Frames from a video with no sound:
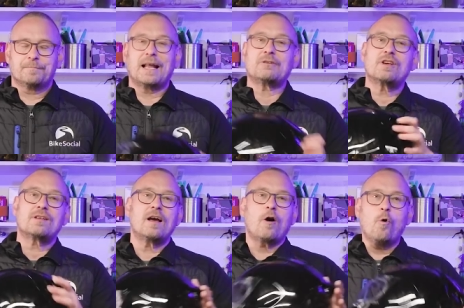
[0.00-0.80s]
Now, just
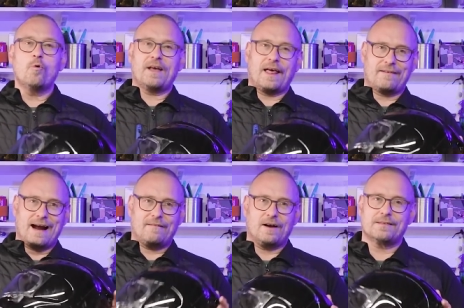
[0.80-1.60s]
like all the other
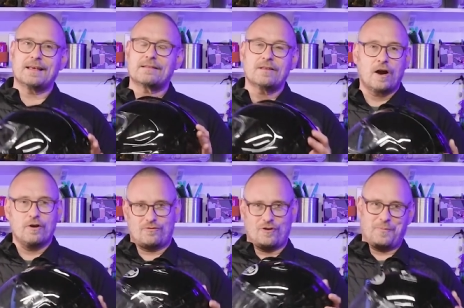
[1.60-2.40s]
Arais, there's
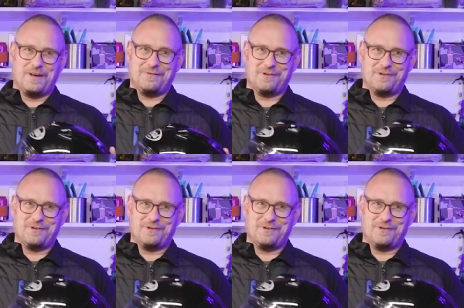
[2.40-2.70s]
no drop-down